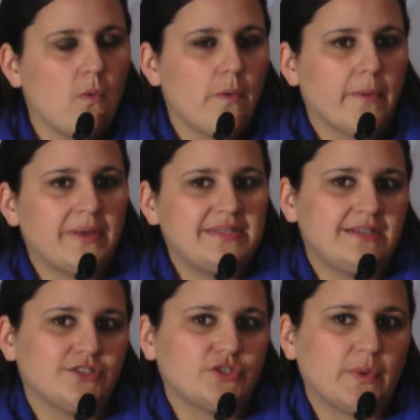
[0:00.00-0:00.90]
Or was it
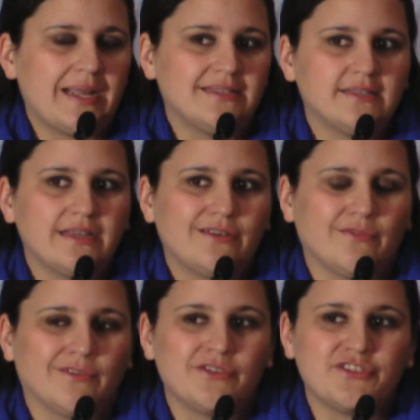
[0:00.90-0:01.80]
a translated
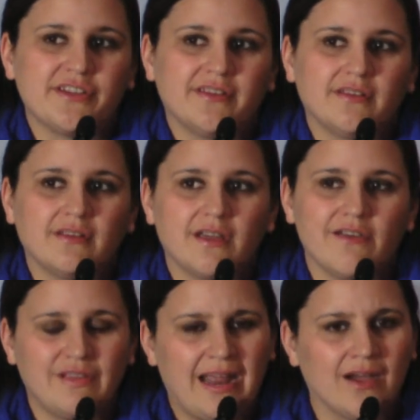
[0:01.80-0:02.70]
version
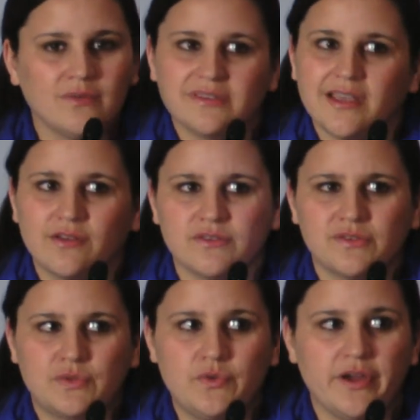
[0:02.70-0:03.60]
of an outsider's
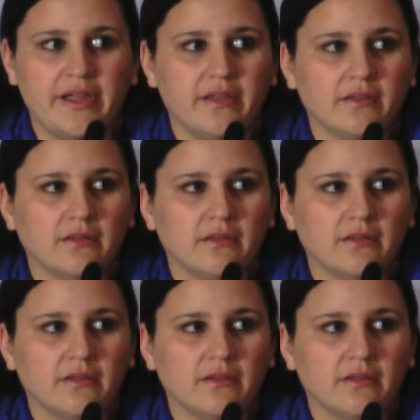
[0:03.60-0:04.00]
story?